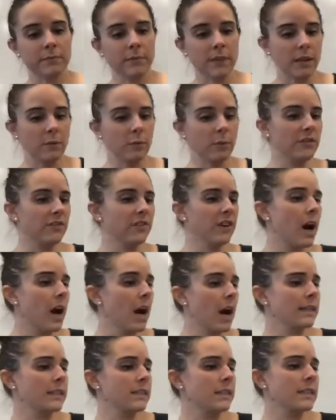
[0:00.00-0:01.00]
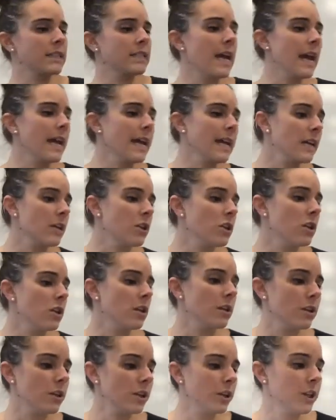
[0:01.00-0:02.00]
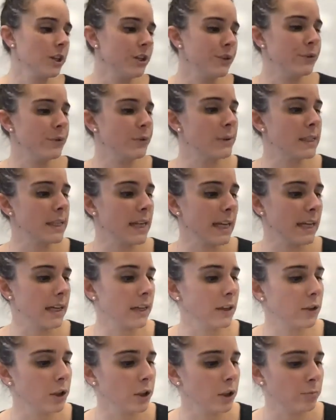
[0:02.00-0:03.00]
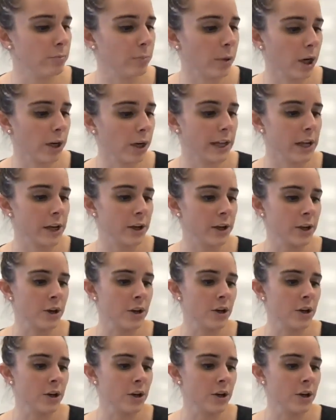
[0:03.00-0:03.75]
And we've got tail, nose, antler, body,